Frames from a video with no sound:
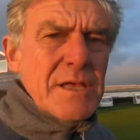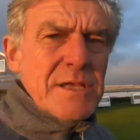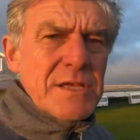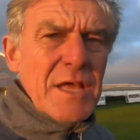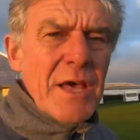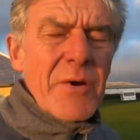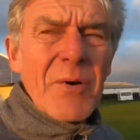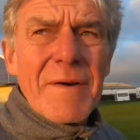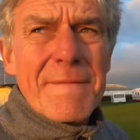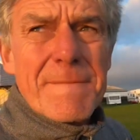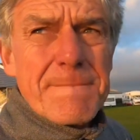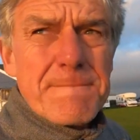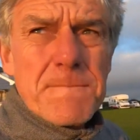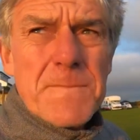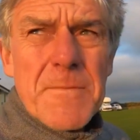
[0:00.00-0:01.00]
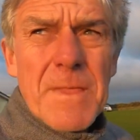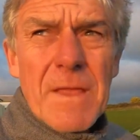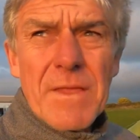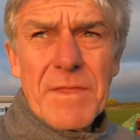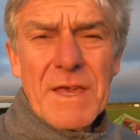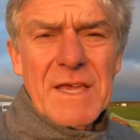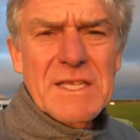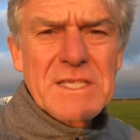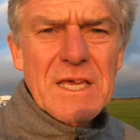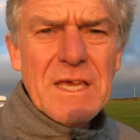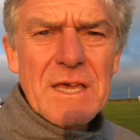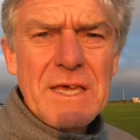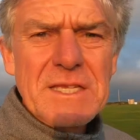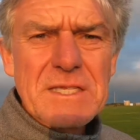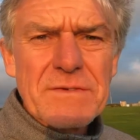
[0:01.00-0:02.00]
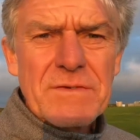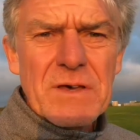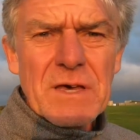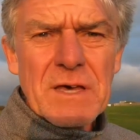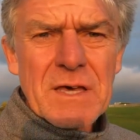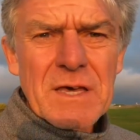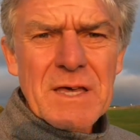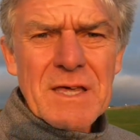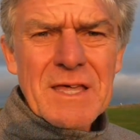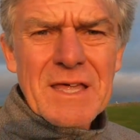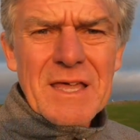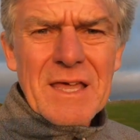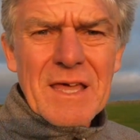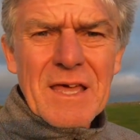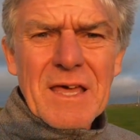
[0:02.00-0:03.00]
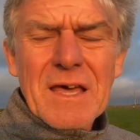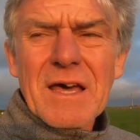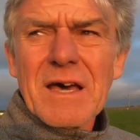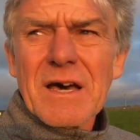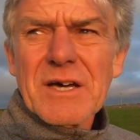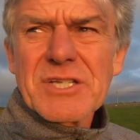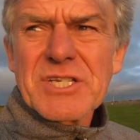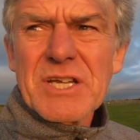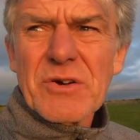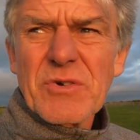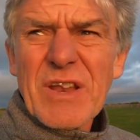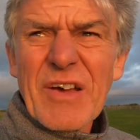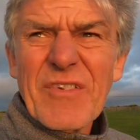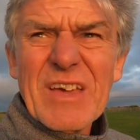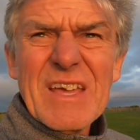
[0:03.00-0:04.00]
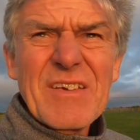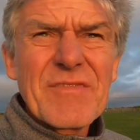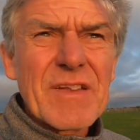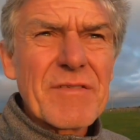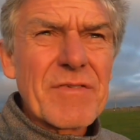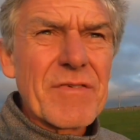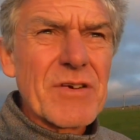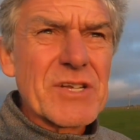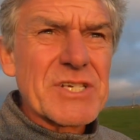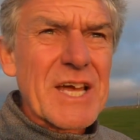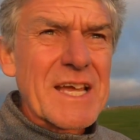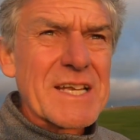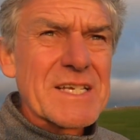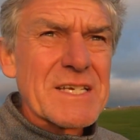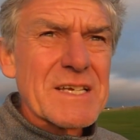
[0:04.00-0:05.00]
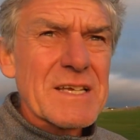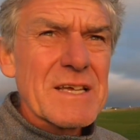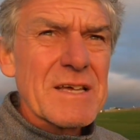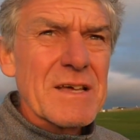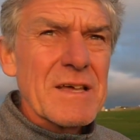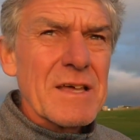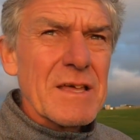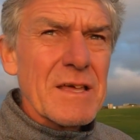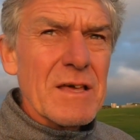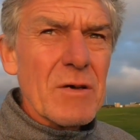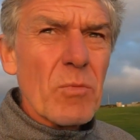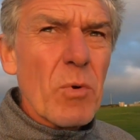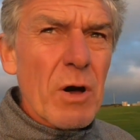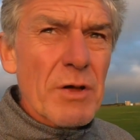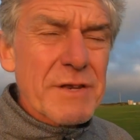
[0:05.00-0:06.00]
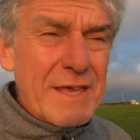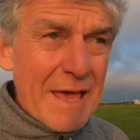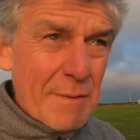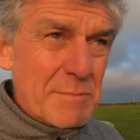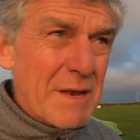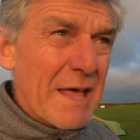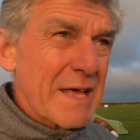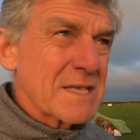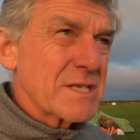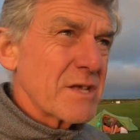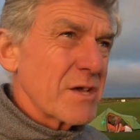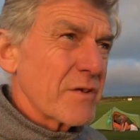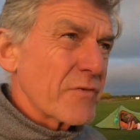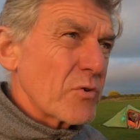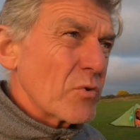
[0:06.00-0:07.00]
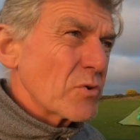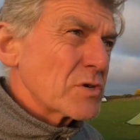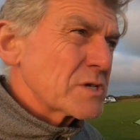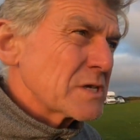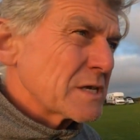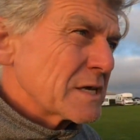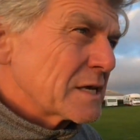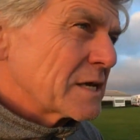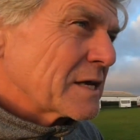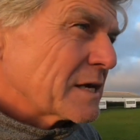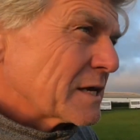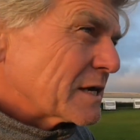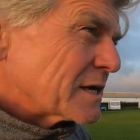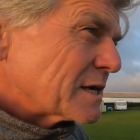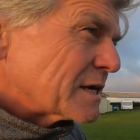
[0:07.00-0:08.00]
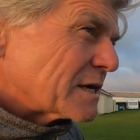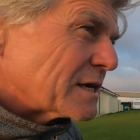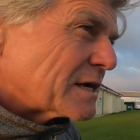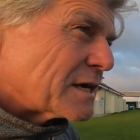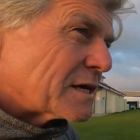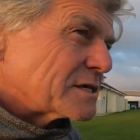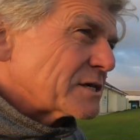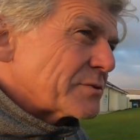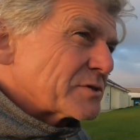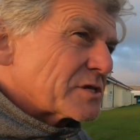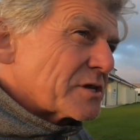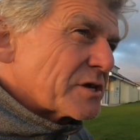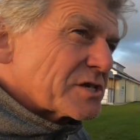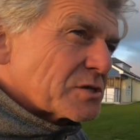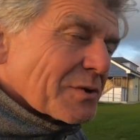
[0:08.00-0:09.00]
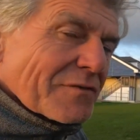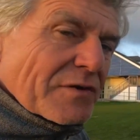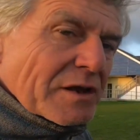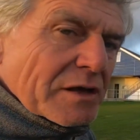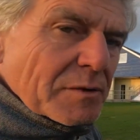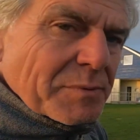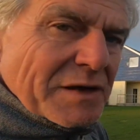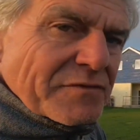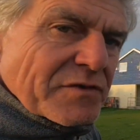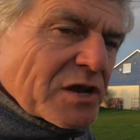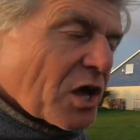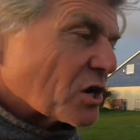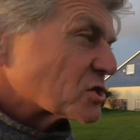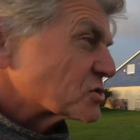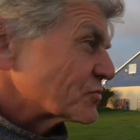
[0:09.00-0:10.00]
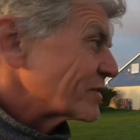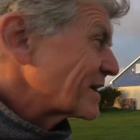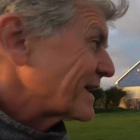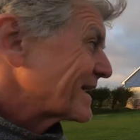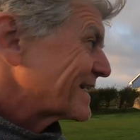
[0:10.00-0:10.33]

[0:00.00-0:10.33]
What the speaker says: So I think it's a case of a chilled out evening for a change. Wild camp last night, of course, so it's nice to have a little bit of a luxury.